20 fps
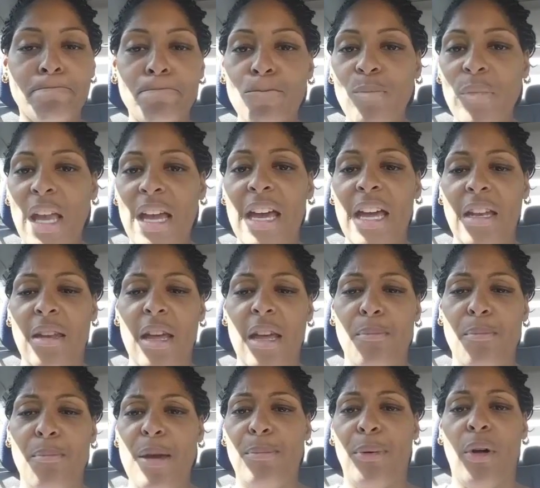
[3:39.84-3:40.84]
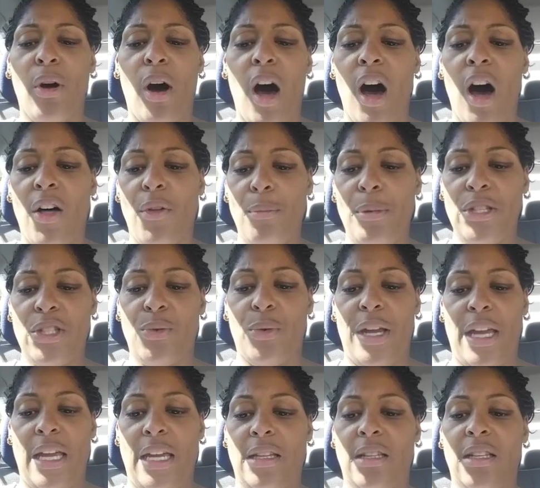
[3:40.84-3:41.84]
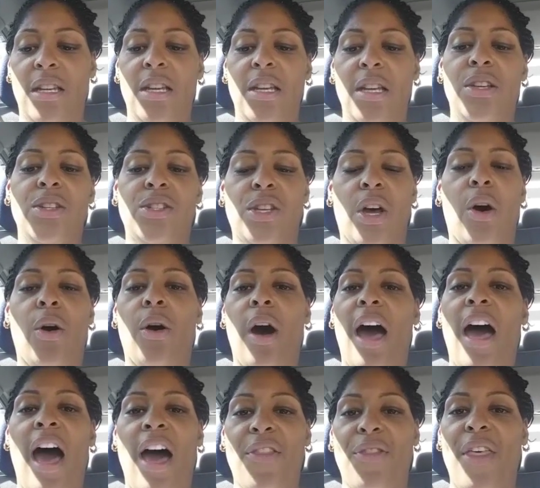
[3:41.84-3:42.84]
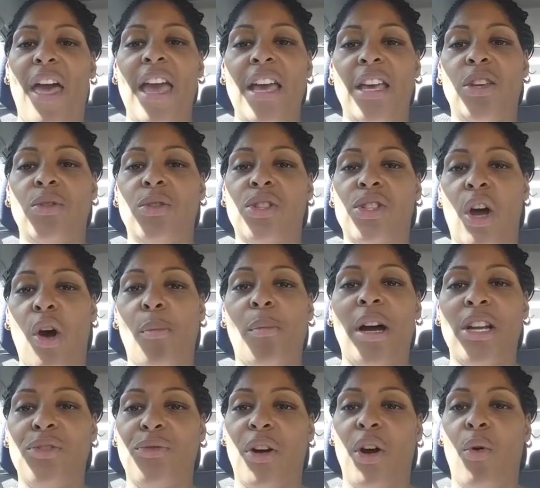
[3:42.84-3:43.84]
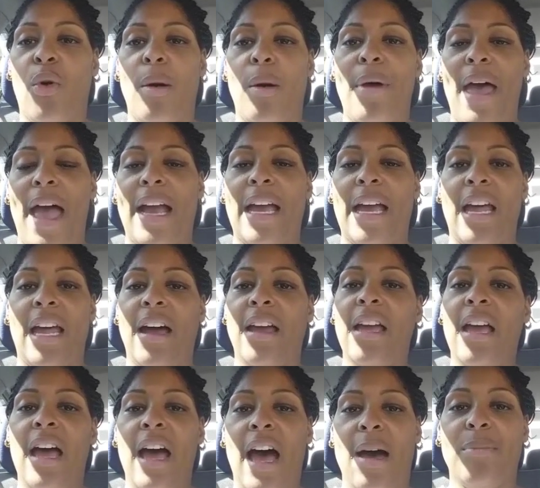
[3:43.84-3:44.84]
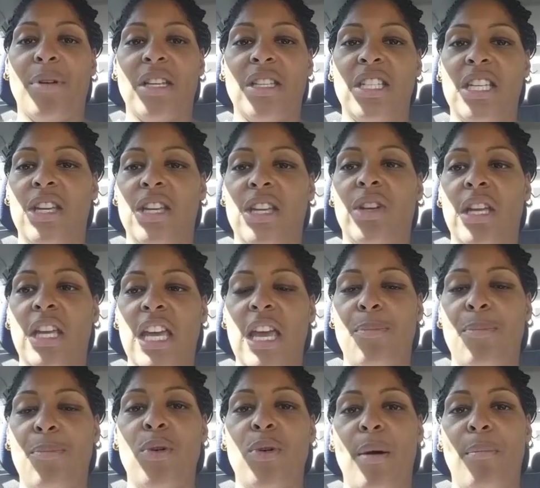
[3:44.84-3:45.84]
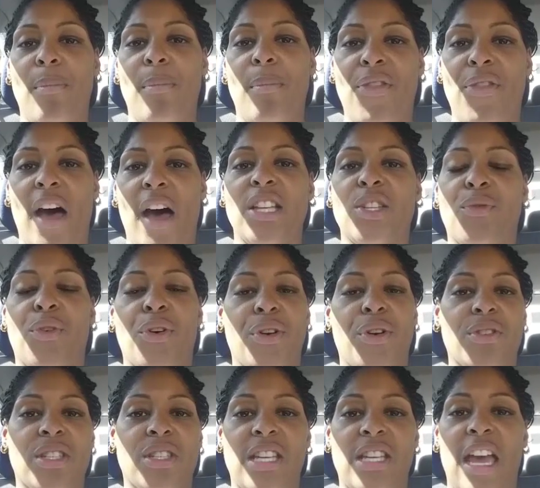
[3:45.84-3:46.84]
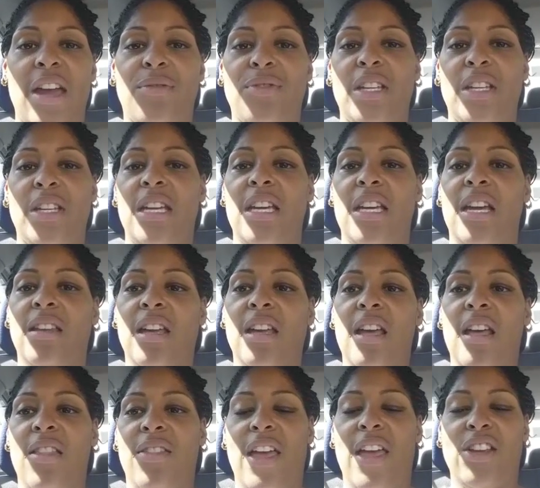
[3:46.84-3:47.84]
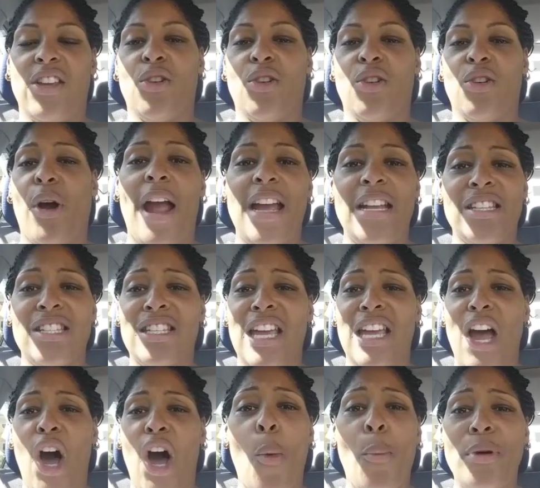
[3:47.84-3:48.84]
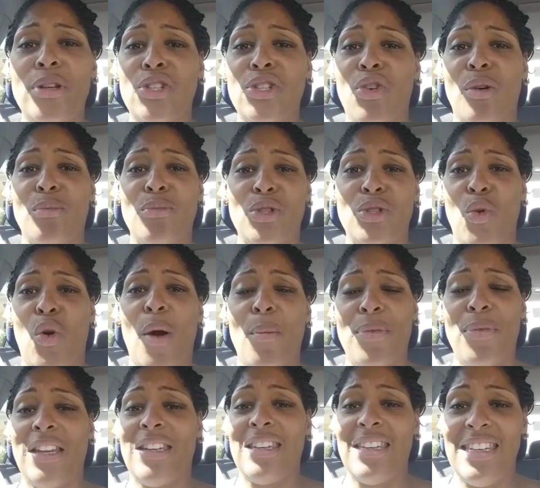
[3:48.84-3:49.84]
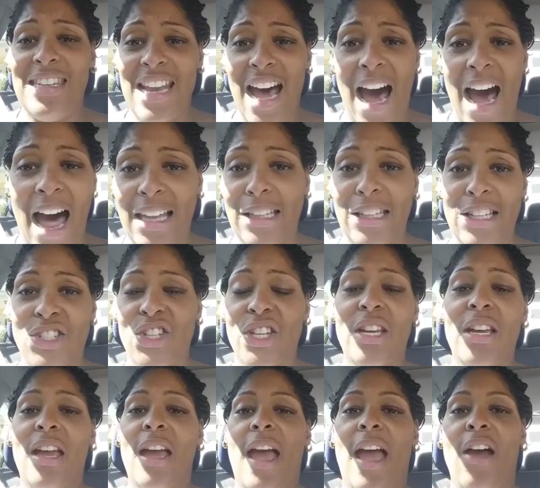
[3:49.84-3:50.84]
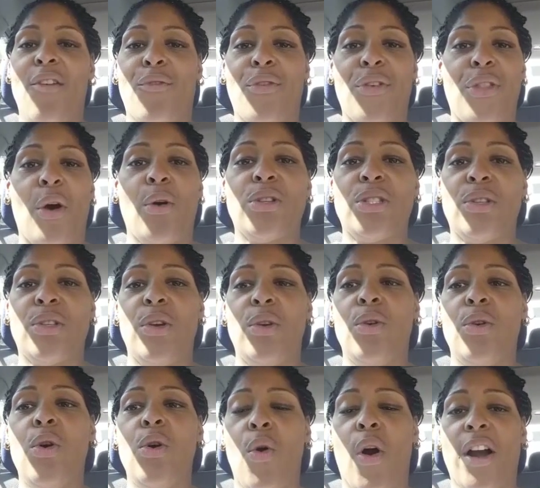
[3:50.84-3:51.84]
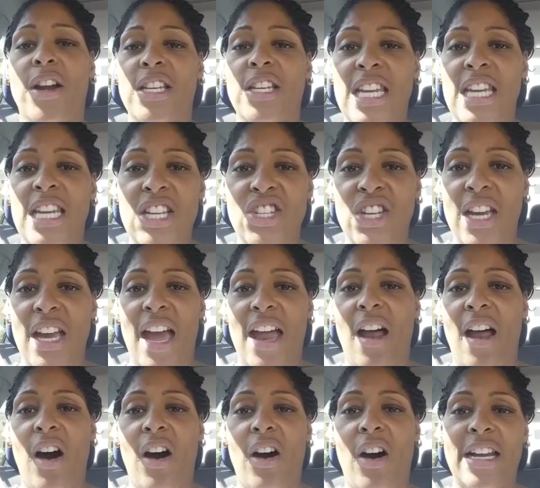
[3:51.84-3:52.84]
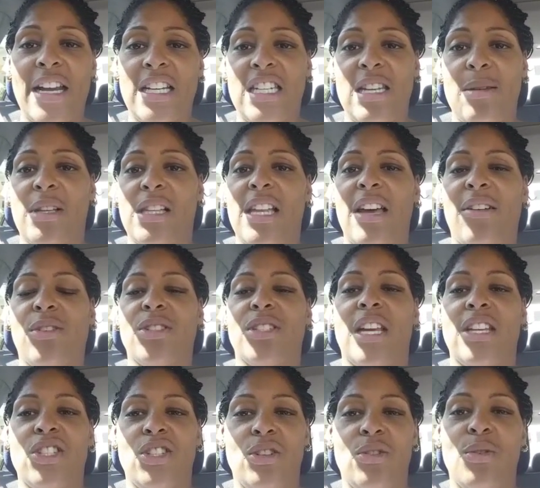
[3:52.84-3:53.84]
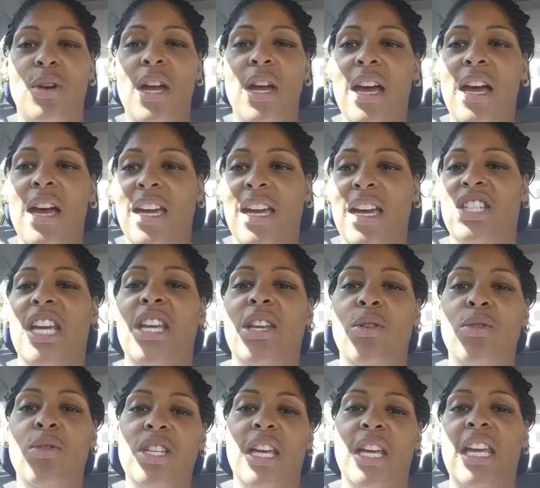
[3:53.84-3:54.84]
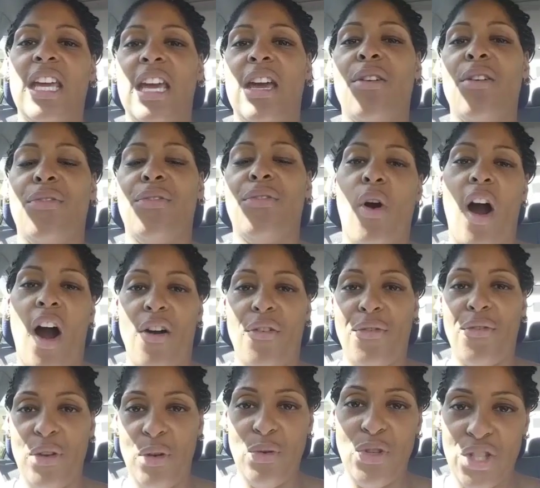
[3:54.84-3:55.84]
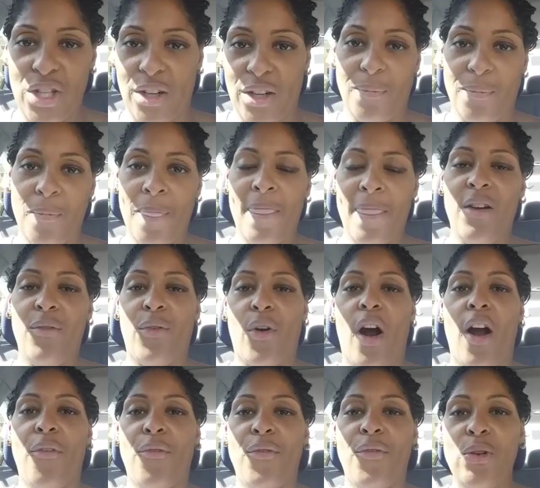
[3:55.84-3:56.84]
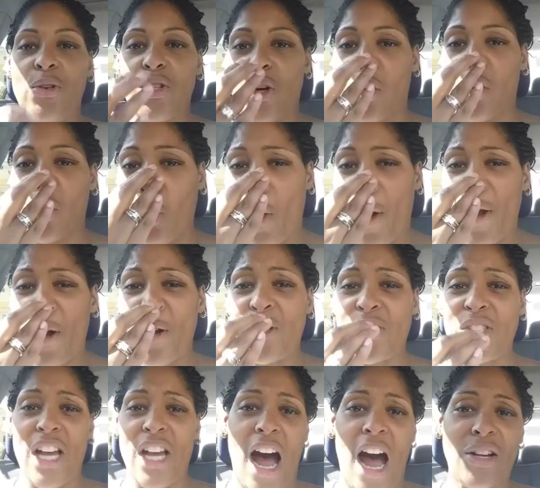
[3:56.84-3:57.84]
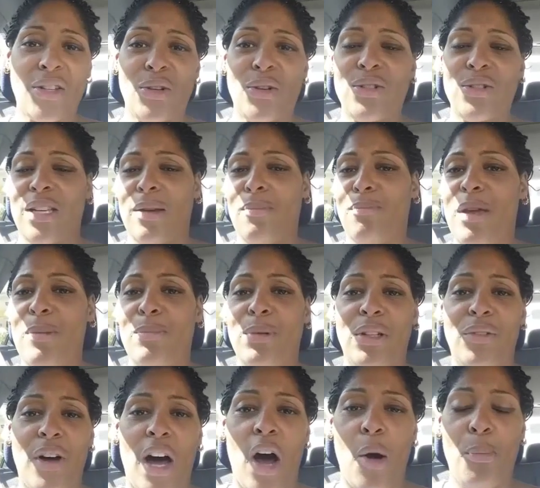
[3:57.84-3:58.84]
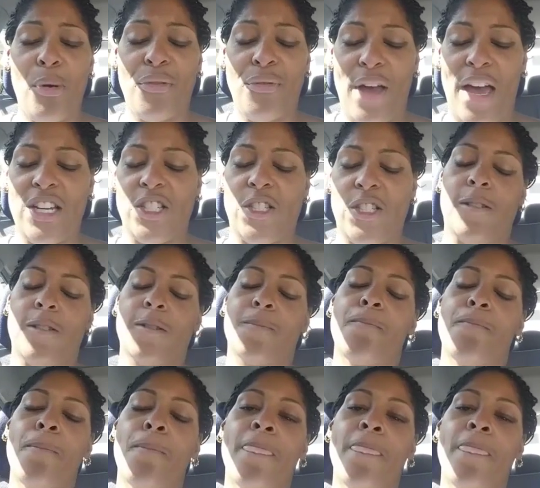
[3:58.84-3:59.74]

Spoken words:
And people all between. So I thank you so much for going back, and I'm continuing to keep you in my thoughts for your safety, and that your brain stay open to absorb the knowledge. And for those of you who are teaching at all academic levels, that you continue to give for our future lawyers, doctors, and people of all professions.